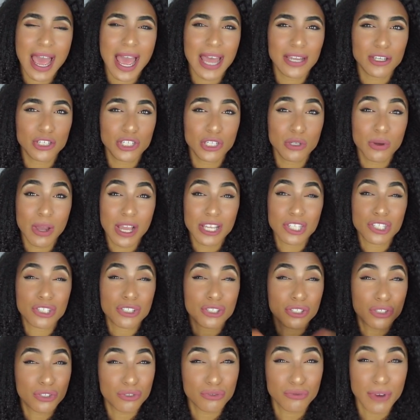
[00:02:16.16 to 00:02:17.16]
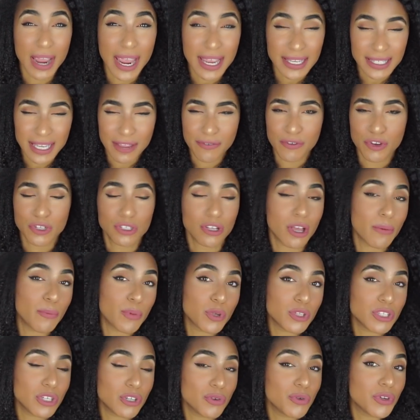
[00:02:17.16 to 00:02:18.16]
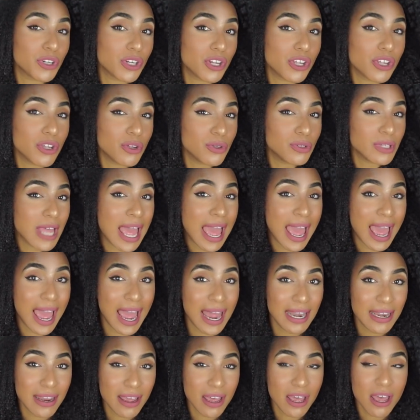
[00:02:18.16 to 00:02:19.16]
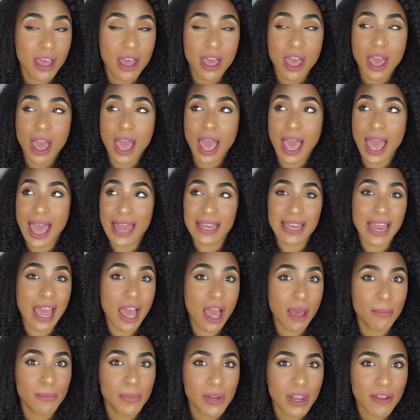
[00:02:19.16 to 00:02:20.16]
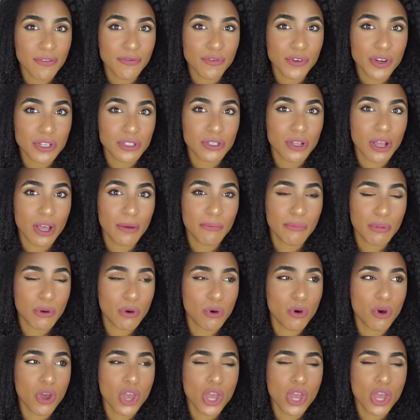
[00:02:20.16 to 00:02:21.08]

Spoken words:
and do a straight, say for example you said you're going to use henna and amla for example.